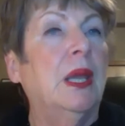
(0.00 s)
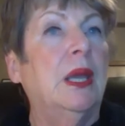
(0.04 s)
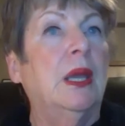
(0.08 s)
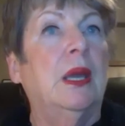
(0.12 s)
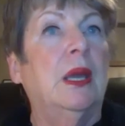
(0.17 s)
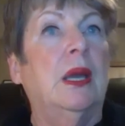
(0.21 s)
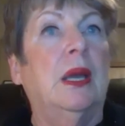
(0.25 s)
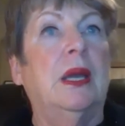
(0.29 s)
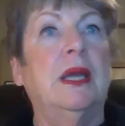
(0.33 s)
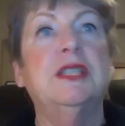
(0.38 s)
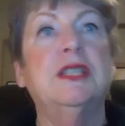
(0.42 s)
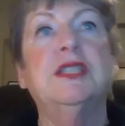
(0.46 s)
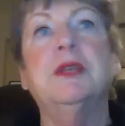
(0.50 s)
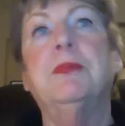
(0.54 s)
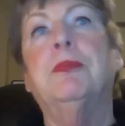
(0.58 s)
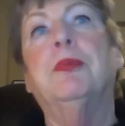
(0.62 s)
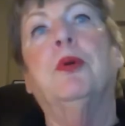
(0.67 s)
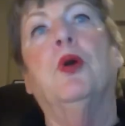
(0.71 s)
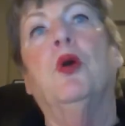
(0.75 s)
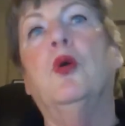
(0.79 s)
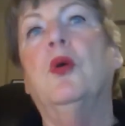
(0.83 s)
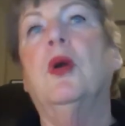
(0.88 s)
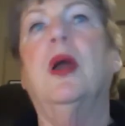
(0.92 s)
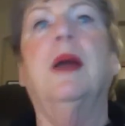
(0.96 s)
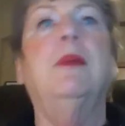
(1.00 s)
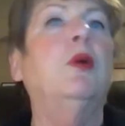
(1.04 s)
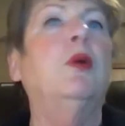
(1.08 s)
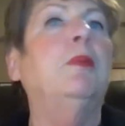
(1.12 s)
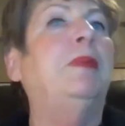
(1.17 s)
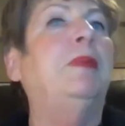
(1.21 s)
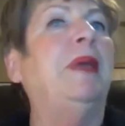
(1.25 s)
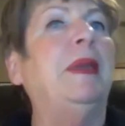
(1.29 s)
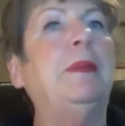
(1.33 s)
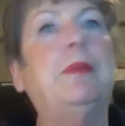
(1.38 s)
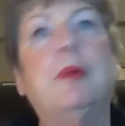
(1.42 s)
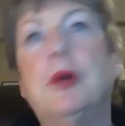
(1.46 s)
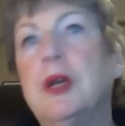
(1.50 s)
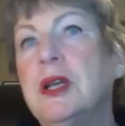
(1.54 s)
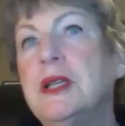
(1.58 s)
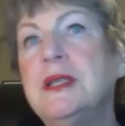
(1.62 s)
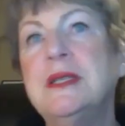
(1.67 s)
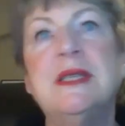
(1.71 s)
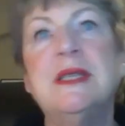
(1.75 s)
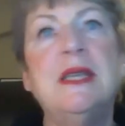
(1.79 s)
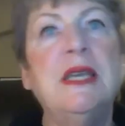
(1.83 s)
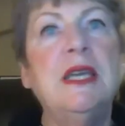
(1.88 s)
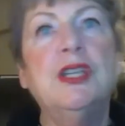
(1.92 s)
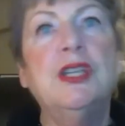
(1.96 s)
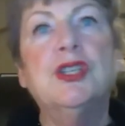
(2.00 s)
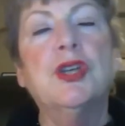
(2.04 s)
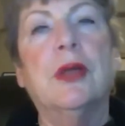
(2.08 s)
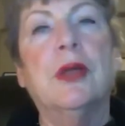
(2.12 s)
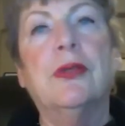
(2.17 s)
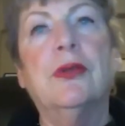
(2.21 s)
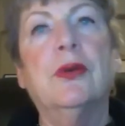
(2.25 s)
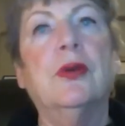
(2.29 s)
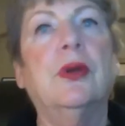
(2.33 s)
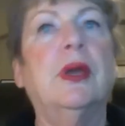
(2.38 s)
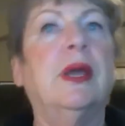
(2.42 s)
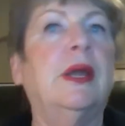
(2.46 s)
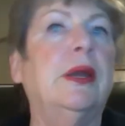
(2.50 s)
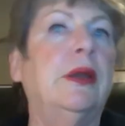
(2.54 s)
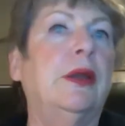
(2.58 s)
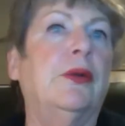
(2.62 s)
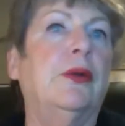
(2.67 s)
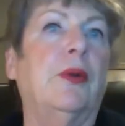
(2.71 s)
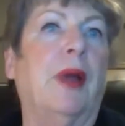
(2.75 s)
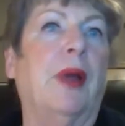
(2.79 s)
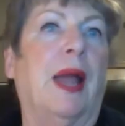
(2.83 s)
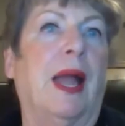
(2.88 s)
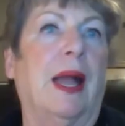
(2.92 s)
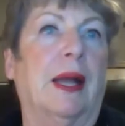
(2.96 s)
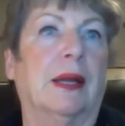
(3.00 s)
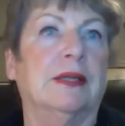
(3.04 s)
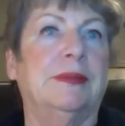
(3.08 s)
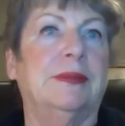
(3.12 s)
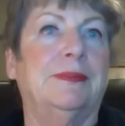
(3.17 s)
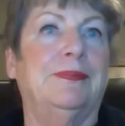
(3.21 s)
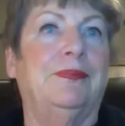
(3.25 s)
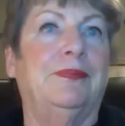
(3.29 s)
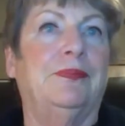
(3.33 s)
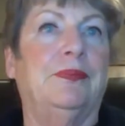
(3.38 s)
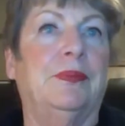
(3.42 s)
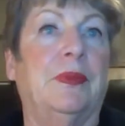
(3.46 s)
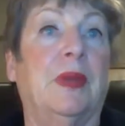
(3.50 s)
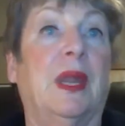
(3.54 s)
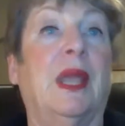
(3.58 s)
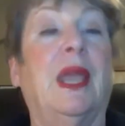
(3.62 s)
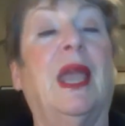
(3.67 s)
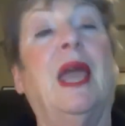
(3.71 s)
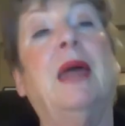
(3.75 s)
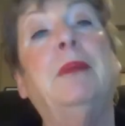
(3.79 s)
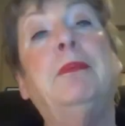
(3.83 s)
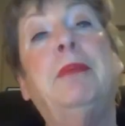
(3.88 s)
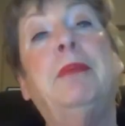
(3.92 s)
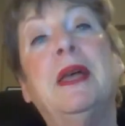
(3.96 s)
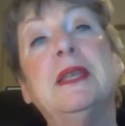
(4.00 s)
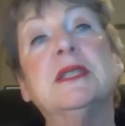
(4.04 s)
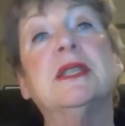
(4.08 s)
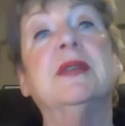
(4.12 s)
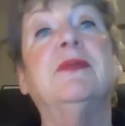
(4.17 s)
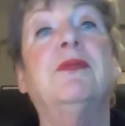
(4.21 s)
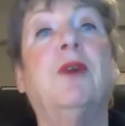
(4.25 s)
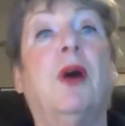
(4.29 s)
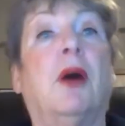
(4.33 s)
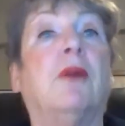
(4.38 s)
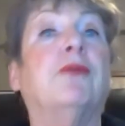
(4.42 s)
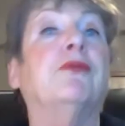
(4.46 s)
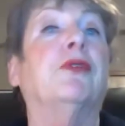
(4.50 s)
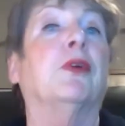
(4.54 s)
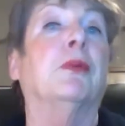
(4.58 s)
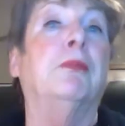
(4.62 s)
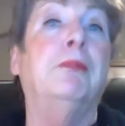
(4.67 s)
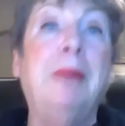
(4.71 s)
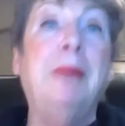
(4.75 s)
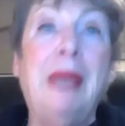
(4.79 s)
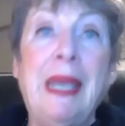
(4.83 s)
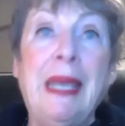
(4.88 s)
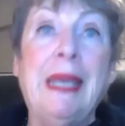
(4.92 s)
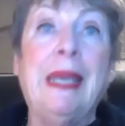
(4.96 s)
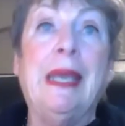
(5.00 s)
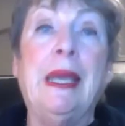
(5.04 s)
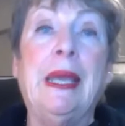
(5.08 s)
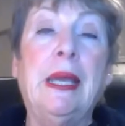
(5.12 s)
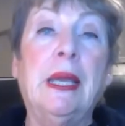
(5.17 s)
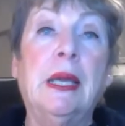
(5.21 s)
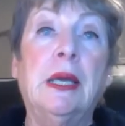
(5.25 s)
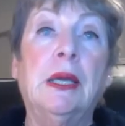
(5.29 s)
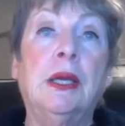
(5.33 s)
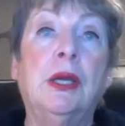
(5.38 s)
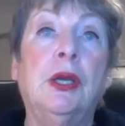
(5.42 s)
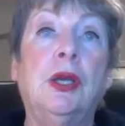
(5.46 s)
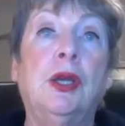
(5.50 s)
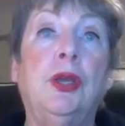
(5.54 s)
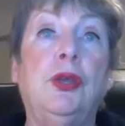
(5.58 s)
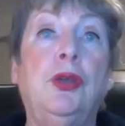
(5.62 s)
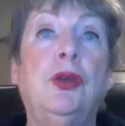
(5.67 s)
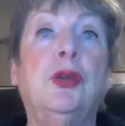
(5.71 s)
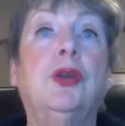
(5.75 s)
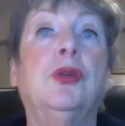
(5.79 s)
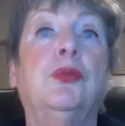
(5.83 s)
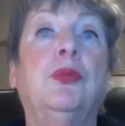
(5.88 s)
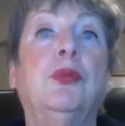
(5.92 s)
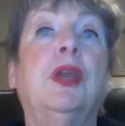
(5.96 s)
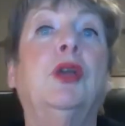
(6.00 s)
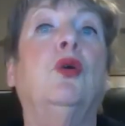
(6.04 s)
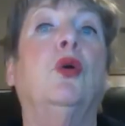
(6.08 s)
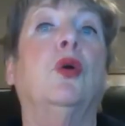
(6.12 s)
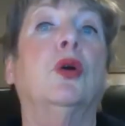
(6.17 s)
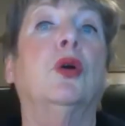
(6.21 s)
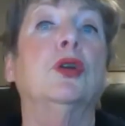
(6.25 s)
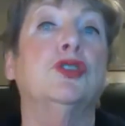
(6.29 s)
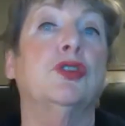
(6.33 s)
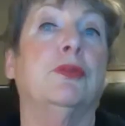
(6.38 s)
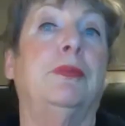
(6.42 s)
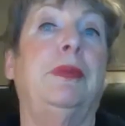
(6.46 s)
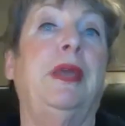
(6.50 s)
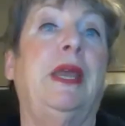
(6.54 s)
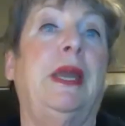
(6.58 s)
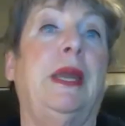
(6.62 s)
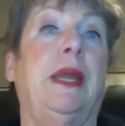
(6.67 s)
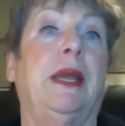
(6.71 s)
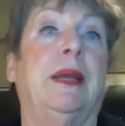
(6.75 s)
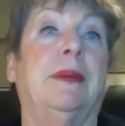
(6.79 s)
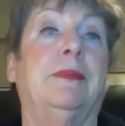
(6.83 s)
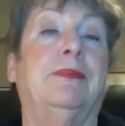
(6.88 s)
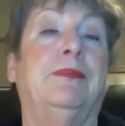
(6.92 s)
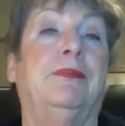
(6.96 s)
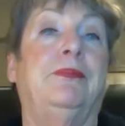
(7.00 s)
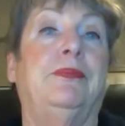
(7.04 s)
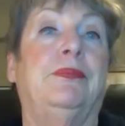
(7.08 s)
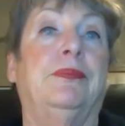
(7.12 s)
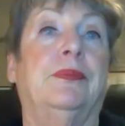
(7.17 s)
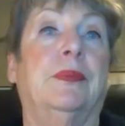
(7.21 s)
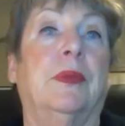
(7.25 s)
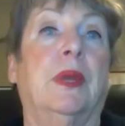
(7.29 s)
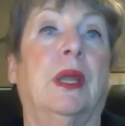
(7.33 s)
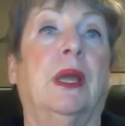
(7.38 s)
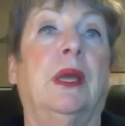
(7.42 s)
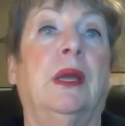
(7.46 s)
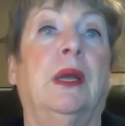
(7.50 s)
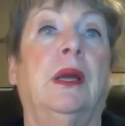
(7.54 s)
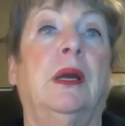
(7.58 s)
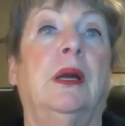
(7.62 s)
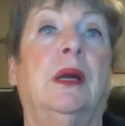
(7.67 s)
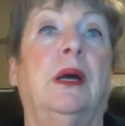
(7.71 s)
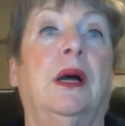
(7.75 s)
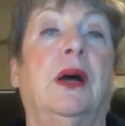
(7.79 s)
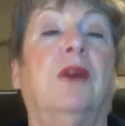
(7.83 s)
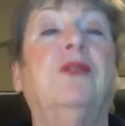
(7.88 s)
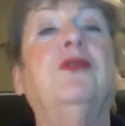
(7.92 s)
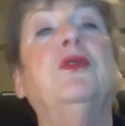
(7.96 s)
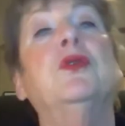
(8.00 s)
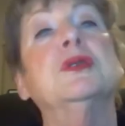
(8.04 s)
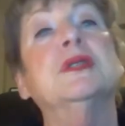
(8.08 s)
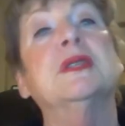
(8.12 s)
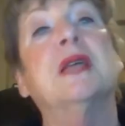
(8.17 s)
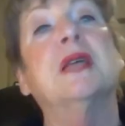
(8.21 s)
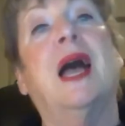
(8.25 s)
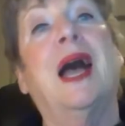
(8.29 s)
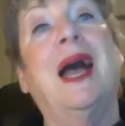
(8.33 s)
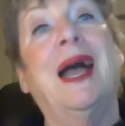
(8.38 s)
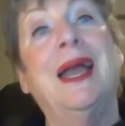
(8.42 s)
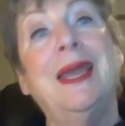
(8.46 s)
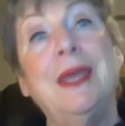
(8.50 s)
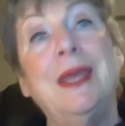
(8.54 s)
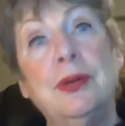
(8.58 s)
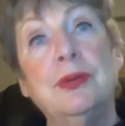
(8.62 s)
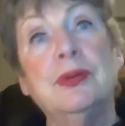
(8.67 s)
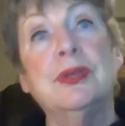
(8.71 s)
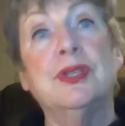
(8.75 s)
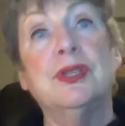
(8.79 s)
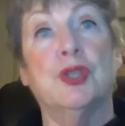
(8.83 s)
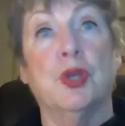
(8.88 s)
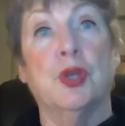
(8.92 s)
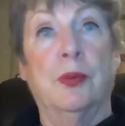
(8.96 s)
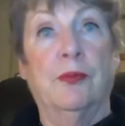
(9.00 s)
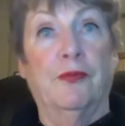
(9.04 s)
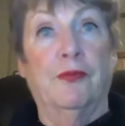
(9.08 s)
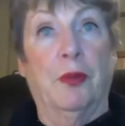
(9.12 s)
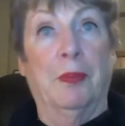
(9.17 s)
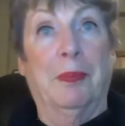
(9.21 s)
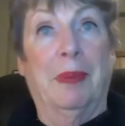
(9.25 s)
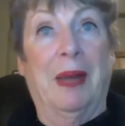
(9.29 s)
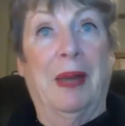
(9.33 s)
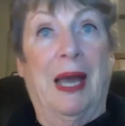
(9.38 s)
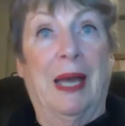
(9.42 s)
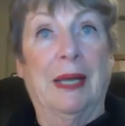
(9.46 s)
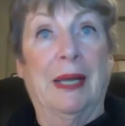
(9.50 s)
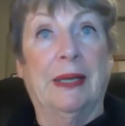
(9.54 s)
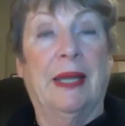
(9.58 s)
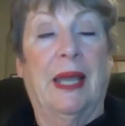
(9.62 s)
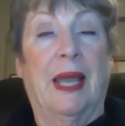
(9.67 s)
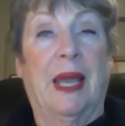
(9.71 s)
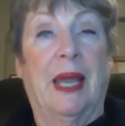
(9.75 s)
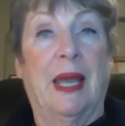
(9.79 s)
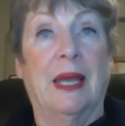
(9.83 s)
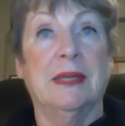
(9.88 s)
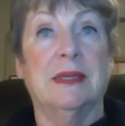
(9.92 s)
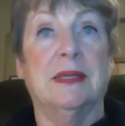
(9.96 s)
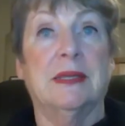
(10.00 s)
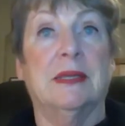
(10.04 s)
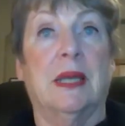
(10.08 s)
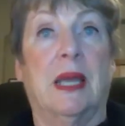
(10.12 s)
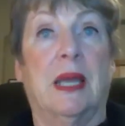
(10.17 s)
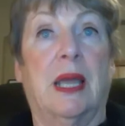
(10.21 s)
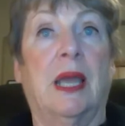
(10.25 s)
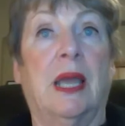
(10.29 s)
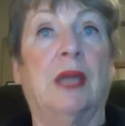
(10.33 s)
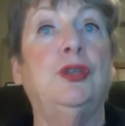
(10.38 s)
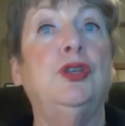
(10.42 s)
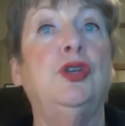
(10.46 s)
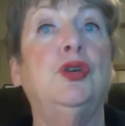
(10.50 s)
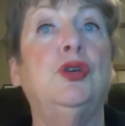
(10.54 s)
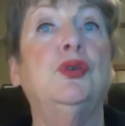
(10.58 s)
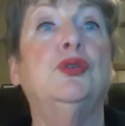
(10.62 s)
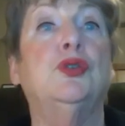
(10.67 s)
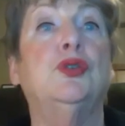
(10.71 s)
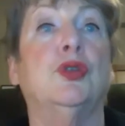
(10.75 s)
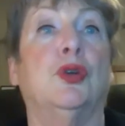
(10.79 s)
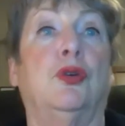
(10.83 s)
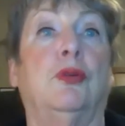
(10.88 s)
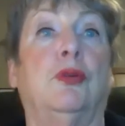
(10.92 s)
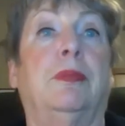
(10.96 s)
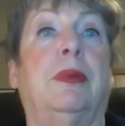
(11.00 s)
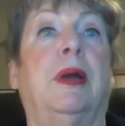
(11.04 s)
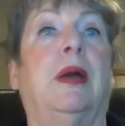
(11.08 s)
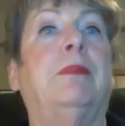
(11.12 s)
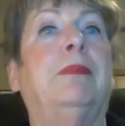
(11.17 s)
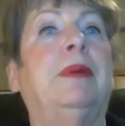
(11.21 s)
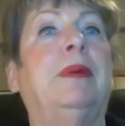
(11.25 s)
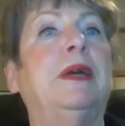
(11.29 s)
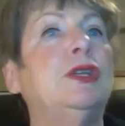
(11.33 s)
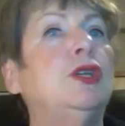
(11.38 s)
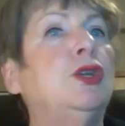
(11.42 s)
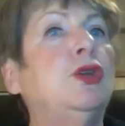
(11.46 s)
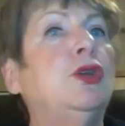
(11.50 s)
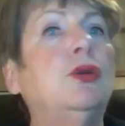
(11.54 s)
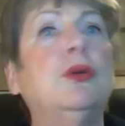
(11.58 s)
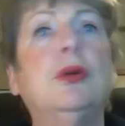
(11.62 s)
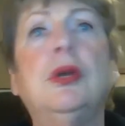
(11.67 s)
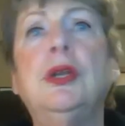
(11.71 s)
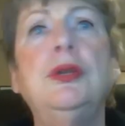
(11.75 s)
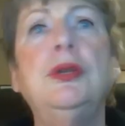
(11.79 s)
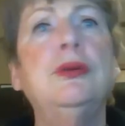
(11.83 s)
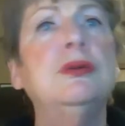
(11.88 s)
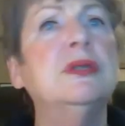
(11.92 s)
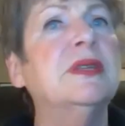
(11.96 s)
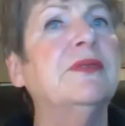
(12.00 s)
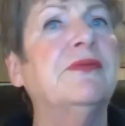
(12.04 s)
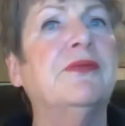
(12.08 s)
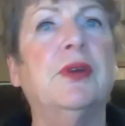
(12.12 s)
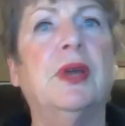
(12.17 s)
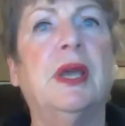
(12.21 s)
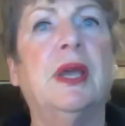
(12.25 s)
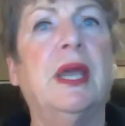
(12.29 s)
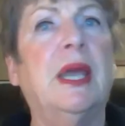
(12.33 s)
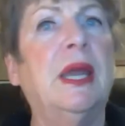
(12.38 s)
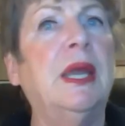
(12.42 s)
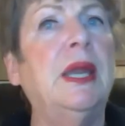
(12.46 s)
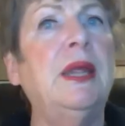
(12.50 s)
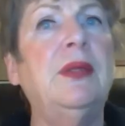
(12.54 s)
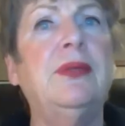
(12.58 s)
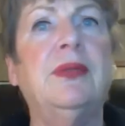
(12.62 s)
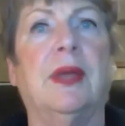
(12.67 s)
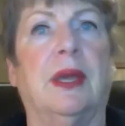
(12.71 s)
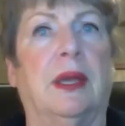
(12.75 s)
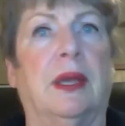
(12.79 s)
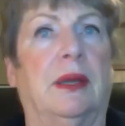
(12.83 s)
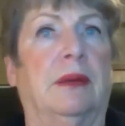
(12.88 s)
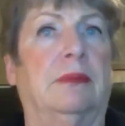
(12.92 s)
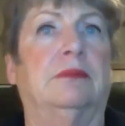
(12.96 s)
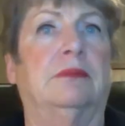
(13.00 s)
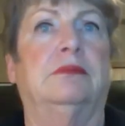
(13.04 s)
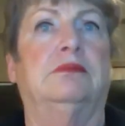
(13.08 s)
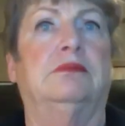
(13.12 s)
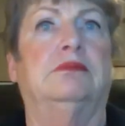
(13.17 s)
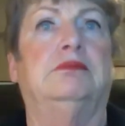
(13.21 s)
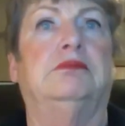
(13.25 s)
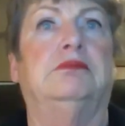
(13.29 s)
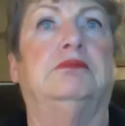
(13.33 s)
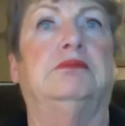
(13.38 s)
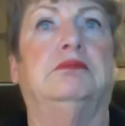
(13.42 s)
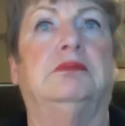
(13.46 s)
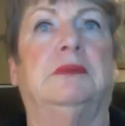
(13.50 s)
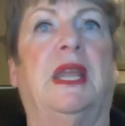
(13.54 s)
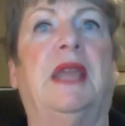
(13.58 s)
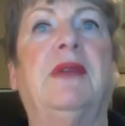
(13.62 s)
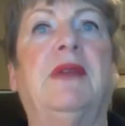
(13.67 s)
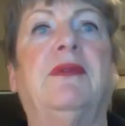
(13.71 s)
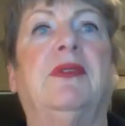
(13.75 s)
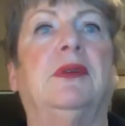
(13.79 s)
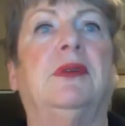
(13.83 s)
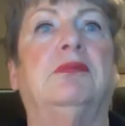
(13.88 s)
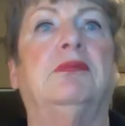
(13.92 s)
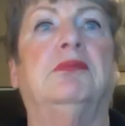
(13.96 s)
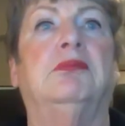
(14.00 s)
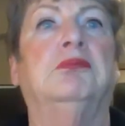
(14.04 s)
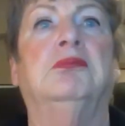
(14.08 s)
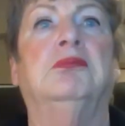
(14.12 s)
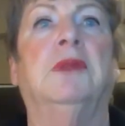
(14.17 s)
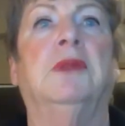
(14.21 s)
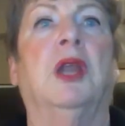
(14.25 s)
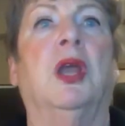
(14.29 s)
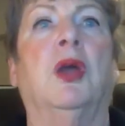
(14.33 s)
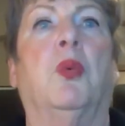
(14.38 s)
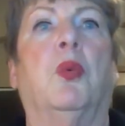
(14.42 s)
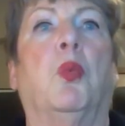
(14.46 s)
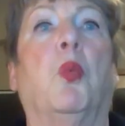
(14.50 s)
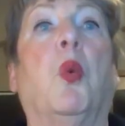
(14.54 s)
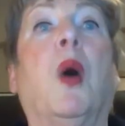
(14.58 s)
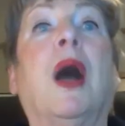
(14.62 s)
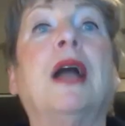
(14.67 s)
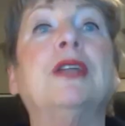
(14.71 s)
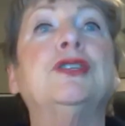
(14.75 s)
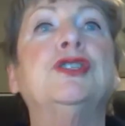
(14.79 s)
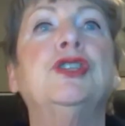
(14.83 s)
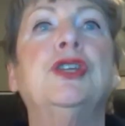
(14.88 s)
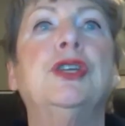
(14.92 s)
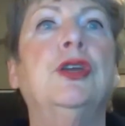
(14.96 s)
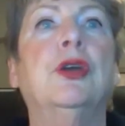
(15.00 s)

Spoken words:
It's a program where people can see each other and interact. And best of all, for me, you can record your meeting. Of course, I use Zoom for podcasts and YouTube, but you can use it for anything, even watching your